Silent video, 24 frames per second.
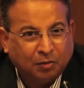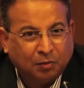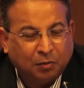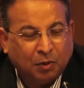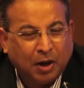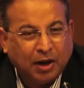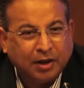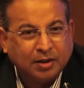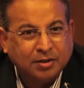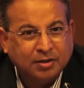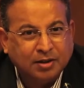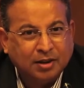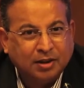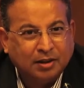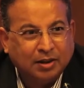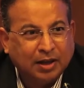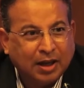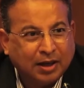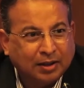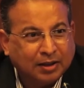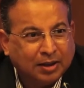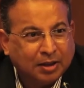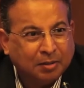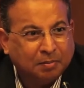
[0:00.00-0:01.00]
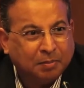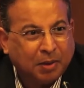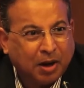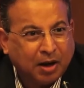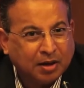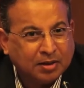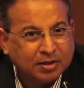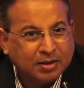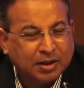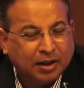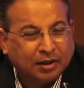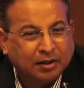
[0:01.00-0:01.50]
Why is it that the
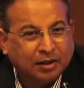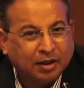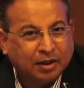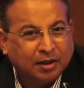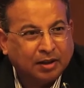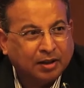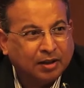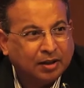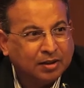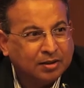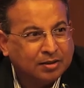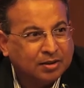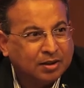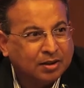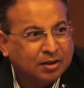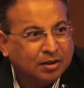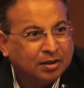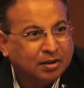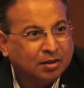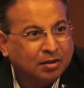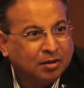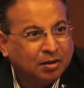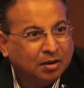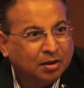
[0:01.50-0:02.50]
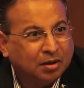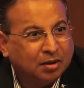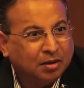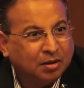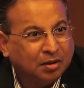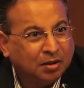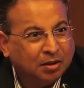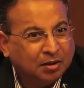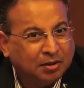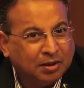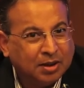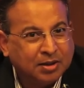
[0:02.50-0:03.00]
power sector is in
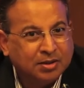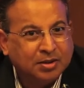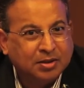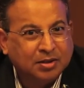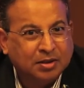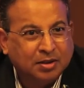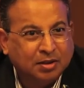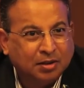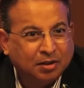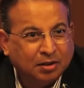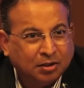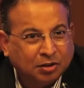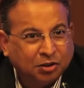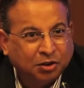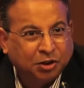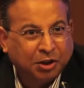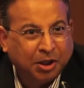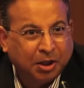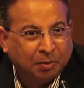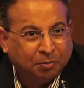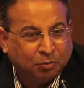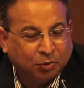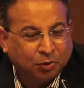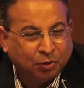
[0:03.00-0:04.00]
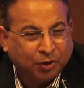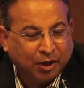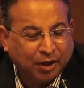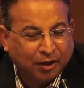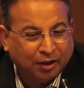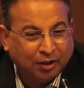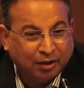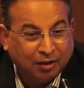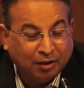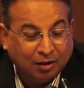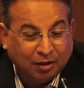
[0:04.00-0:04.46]
this shape today?